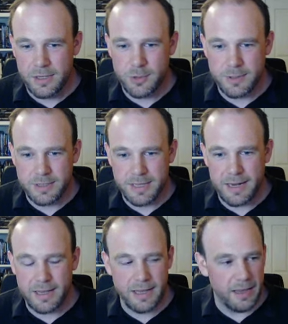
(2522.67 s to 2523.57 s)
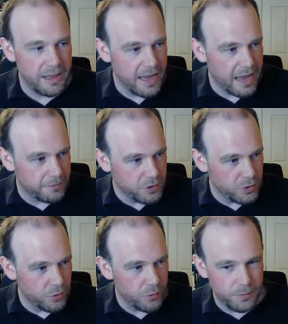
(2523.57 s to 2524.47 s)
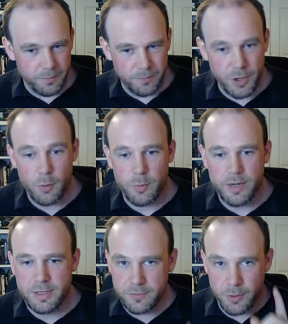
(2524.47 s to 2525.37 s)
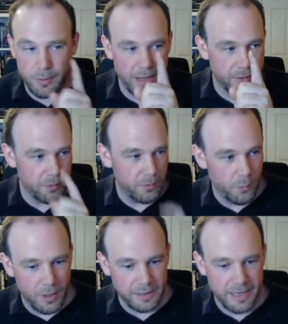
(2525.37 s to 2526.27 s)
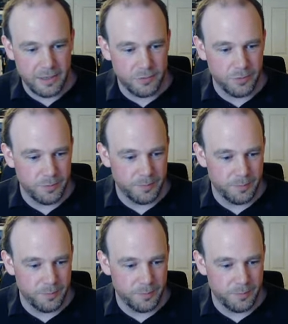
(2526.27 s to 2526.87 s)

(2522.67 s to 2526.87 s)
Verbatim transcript: So instead, in the afternoon, no, we need to roll our wild hex roll.